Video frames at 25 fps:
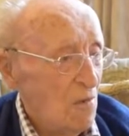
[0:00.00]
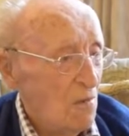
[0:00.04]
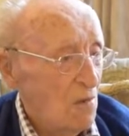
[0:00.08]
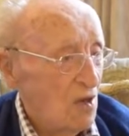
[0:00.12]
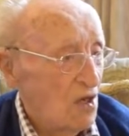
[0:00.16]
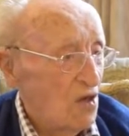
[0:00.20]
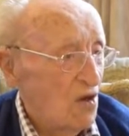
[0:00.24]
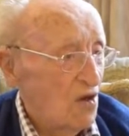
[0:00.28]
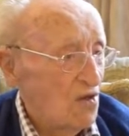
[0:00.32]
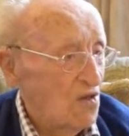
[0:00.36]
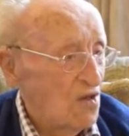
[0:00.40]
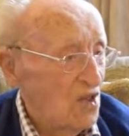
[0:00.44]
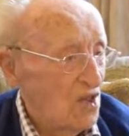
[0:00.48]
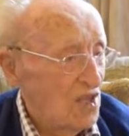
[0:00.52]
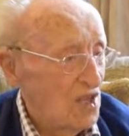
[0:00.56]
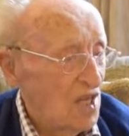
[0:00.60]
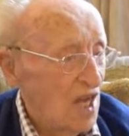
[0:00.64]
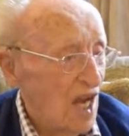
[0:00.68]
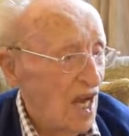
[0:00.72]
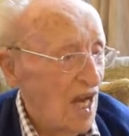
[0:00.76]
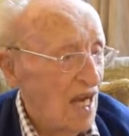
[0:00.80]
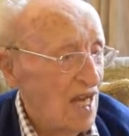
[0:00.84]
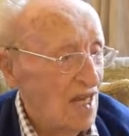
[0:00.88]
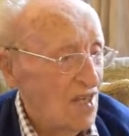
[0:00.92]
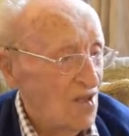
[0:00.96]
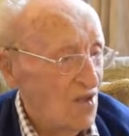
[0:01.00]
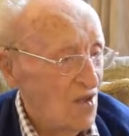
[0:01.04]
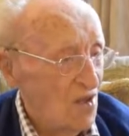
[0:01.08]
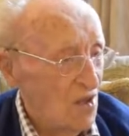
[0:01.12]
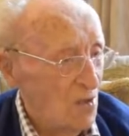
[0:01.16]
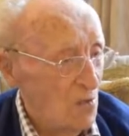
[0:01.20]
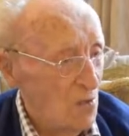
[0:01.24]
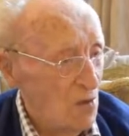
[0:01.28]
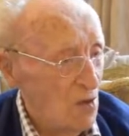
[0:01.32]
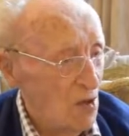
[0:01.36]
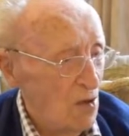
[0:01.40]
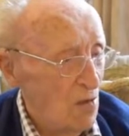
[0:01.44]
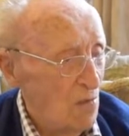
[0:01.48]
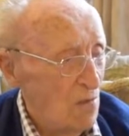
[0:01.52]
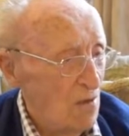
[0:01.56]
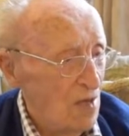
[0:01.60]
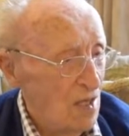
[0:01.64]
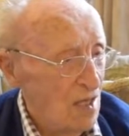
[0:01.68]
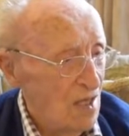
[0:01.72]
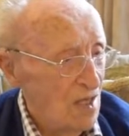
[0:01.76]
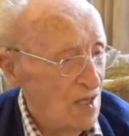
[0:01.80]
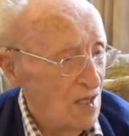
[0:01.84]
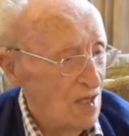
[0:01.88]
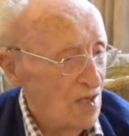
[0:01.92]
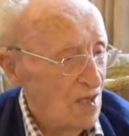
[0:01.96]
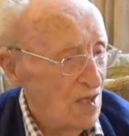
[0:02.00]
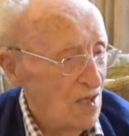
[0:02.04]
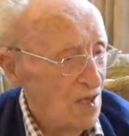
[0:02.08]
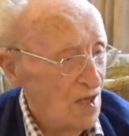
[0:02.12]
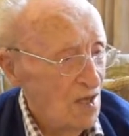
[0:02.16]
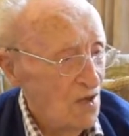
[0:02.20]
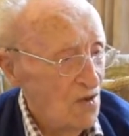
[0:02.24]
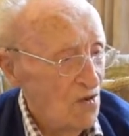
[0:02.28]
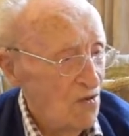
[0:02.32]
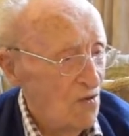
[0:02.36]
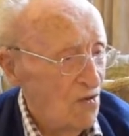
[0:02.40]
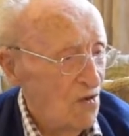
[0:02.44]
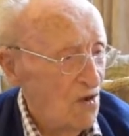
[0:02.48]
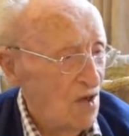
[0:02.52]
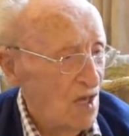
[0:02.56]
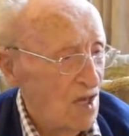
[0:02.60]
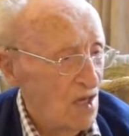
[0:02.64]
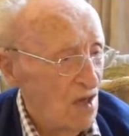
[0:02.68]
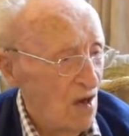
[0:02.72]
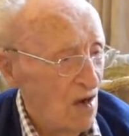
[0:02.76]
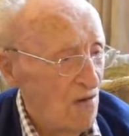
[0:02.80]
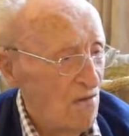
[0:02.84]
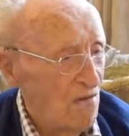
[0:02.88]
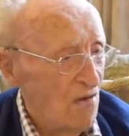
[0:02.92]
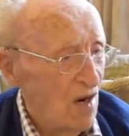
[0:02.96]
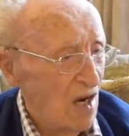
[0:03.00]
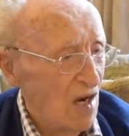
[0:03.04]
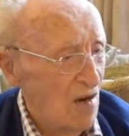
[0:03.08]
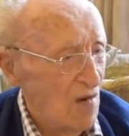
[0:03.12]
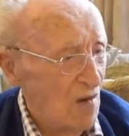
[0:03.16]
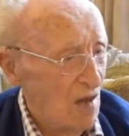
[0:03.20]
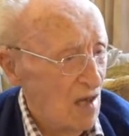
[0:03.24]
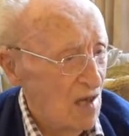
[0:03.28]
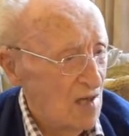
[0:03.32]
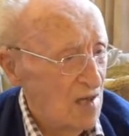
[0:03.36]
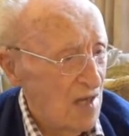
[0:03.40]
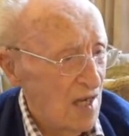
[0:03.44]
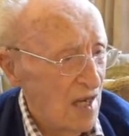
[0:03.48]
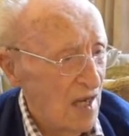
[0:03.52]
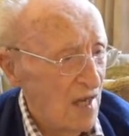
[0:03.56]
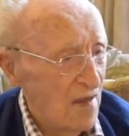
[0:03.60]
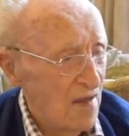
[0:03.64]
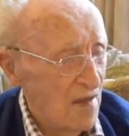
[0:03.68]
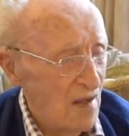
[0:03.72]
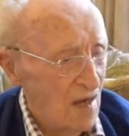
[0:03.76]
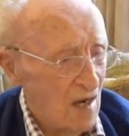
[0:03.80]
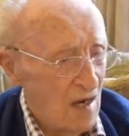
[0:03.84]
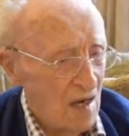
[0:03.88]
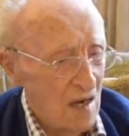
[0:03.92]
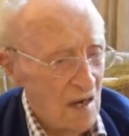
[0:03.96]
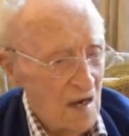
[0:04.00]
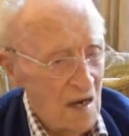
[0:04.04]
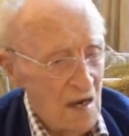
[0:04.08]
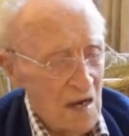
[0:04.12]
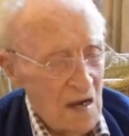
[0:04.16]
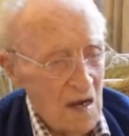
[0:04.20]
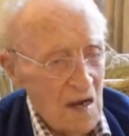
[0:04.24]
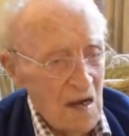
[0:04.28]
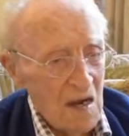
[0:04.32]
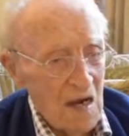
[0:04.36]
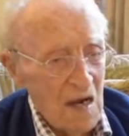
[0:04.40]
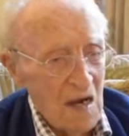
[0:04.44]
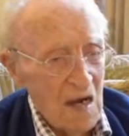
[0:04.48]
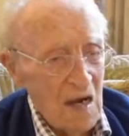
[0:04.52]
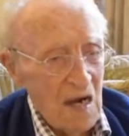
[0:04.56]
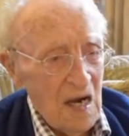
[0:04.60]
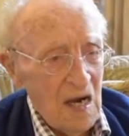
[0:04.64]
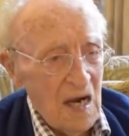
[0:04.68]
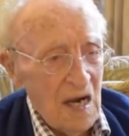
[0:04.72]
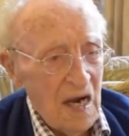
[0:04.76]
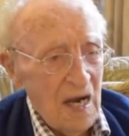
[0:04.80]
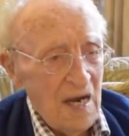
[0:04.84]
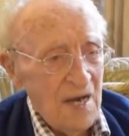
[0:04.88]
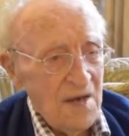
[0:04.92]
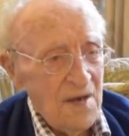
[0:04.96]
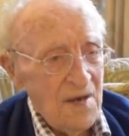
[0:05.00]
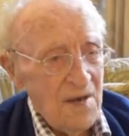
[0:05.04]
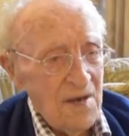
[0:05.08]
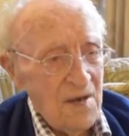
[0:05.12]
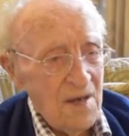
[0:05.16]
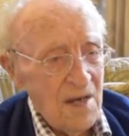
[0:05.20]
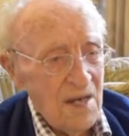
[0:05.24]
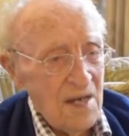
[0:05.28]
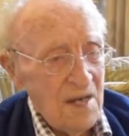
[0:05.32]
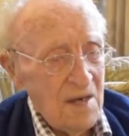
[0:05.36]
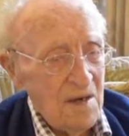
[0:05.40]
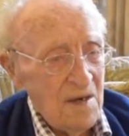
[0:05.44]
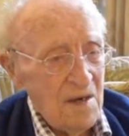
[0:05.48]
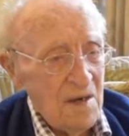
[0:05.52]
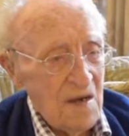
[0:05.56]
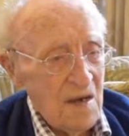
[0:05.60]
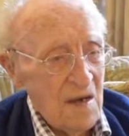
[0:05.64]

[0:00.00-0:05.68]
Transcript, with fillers: because the Thais and the Burmese don't get on very well together. And uh,